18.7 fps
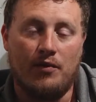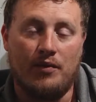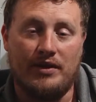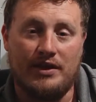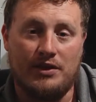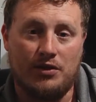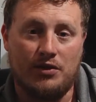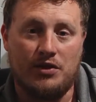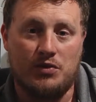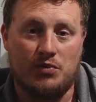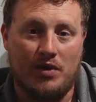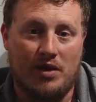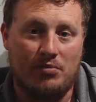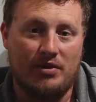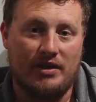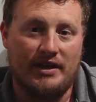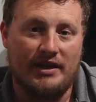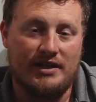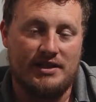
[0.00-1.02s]
when they told us why
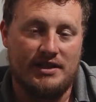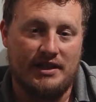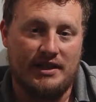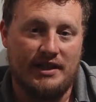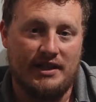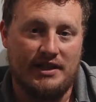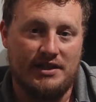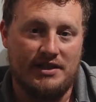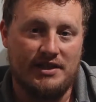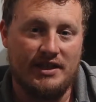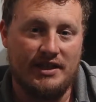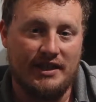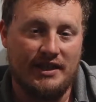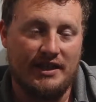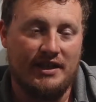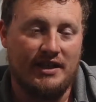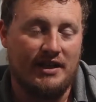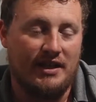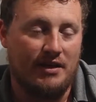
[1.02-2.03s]
Briony gets the key to the
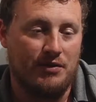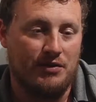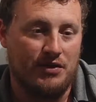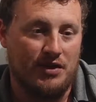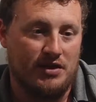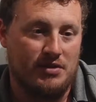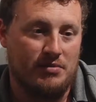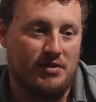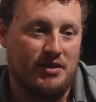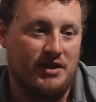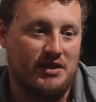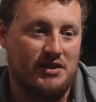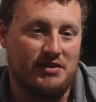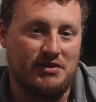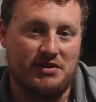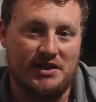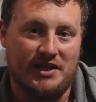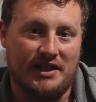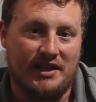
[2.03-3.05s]
city, it was awesome because
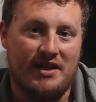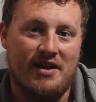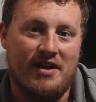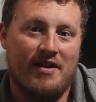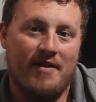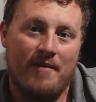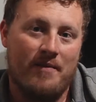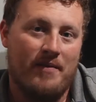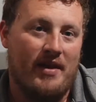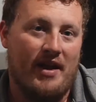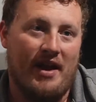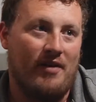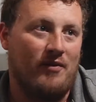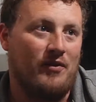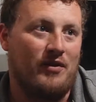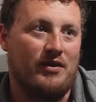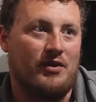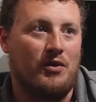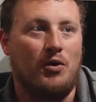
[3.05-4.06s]
it was like
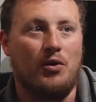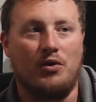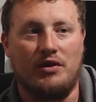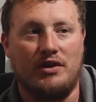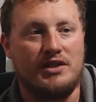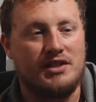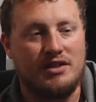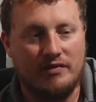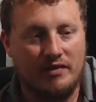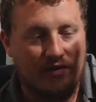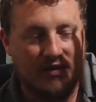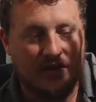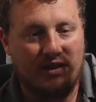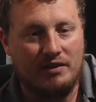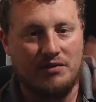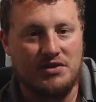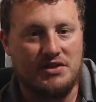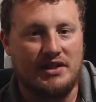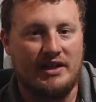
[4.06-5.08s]
every the whole list of
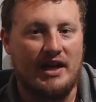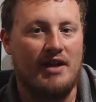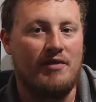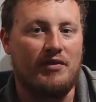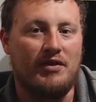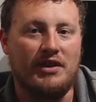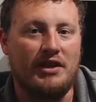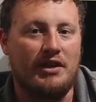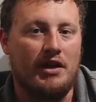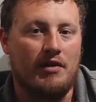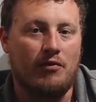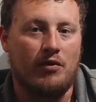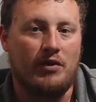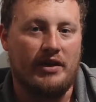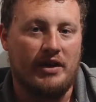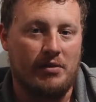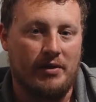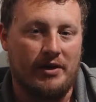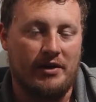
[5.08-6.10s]
everything was like everything you'd ever
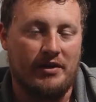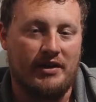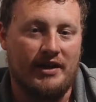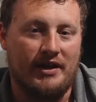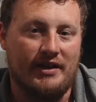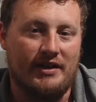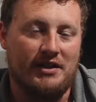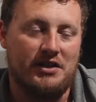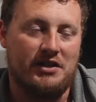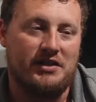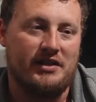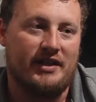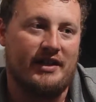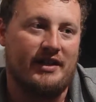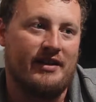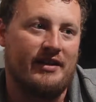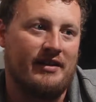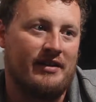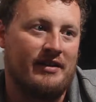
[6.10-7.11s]
want to hear about your kid, and it just
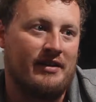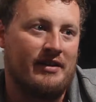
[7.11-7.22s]
like